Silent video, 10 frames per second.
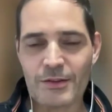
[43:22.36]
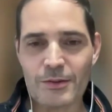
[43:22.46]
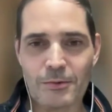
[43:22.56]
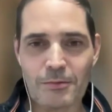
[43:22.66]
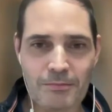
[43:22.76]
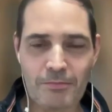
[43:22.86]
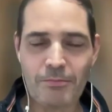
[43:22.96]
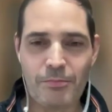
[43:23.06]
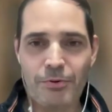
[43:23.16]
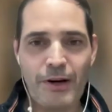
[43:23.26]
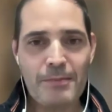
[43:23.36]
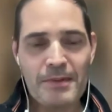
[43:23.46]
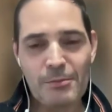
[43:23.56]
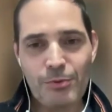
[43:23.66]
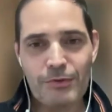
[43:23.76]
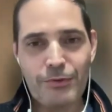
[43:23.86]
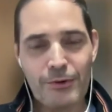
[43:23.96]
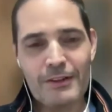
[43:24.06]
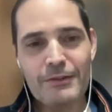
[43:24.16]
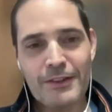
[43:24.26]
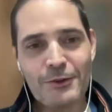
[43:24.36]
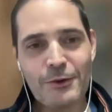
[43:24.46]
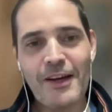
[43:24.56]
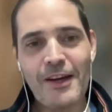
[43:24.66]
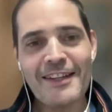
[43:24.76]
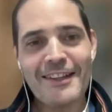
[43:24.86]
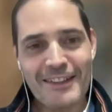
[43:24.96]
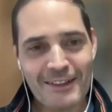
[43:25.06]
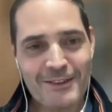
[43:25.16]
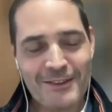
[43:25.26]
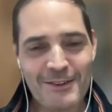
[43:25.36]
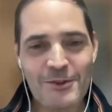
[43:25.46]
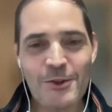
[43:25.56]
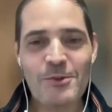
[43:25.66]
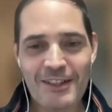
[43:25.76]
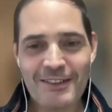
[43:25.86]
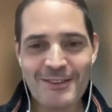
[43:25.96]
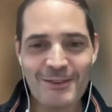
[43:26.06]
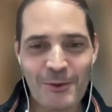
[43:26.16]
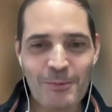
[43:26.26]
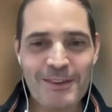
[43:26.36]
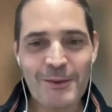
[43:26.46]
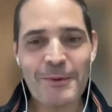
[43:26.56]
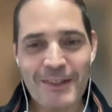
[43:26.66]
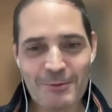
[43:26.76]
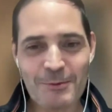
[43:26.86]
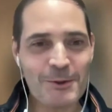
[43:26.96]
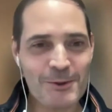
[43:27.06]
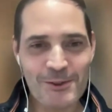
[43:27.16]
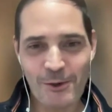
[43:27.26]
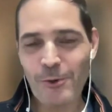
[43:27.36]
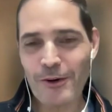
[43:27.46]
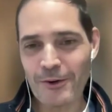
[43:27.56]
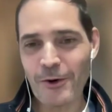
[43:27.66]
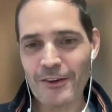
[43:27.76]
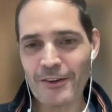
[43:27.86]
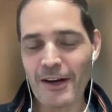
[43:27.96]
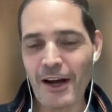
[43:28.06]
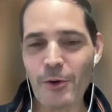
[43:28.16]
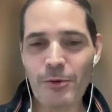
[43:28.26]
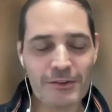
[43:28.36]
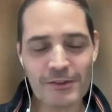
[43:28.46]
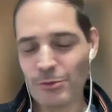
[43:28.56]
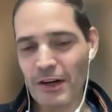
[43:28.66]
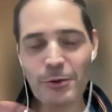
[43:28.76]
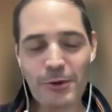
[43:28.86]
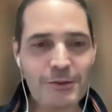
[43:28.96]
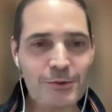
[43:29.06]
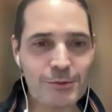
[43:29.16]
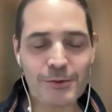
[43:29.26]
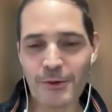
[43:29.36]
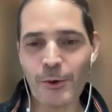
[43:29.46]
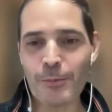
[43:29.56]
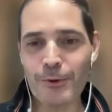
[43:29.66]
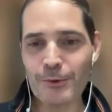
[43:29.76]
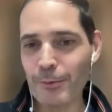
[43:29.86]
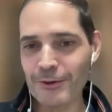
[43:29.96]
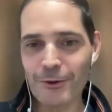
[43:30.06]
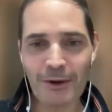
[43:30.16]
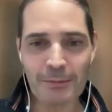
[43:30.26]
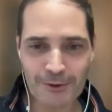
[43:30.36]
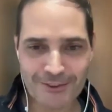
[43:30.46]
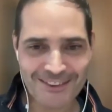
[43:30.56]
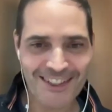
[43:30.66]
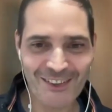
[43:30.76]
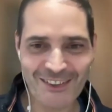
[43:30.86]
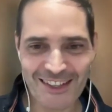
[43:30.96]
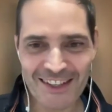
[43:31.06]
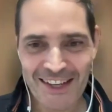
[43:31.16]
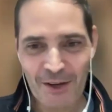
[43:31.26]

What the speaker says: so perhaps I prefer leaving the AI Act subject a bit apart, because how we are going to open a Pandora box, okay,